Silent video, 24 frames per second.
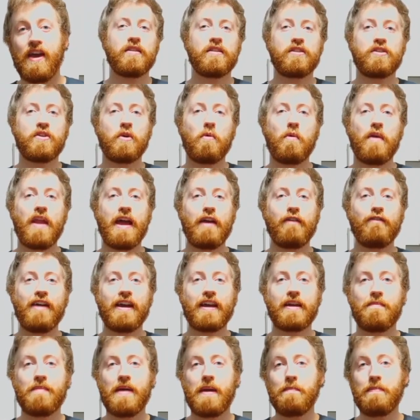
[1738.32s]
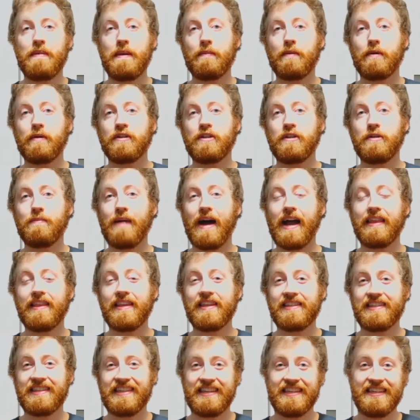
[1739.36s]
So would I recommend people to buy
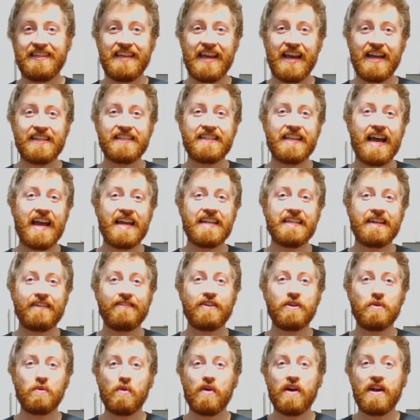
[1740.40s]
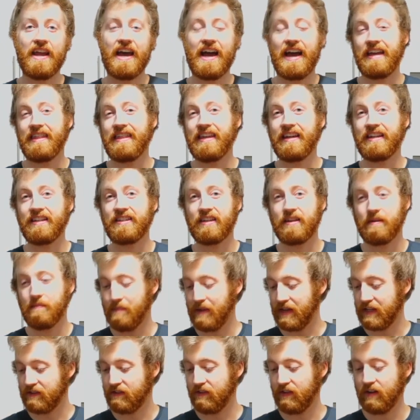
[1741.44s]
this? Yes, I definitely would. I think it
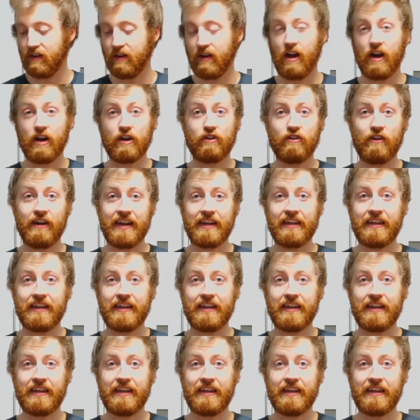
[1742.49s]
makes for a great